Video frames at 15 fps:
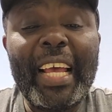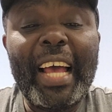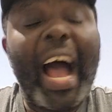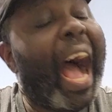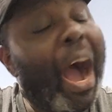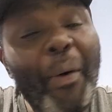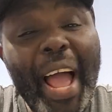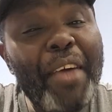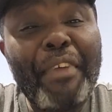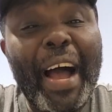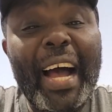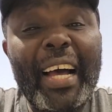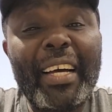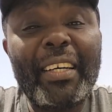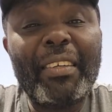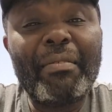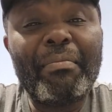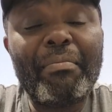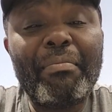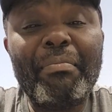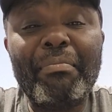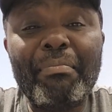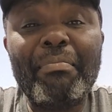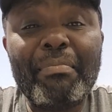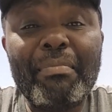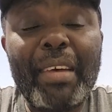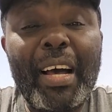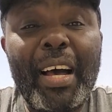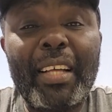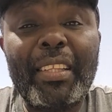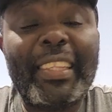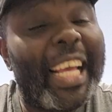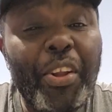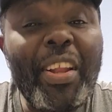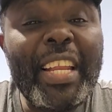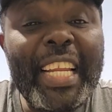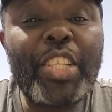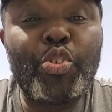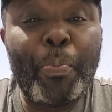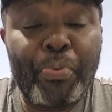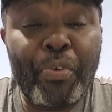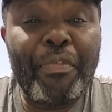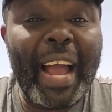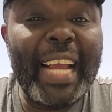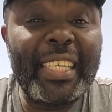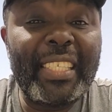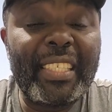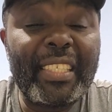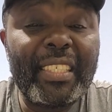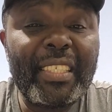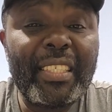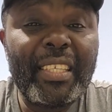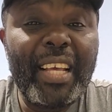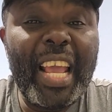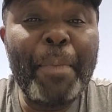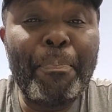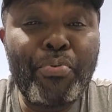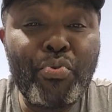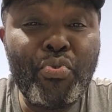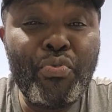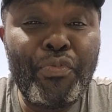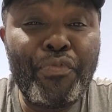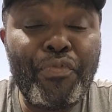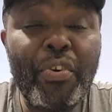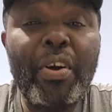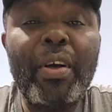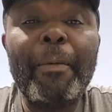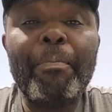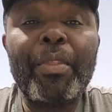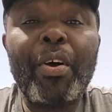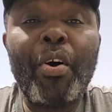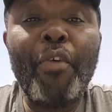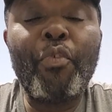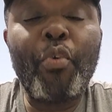however, they don't need to provide a proof of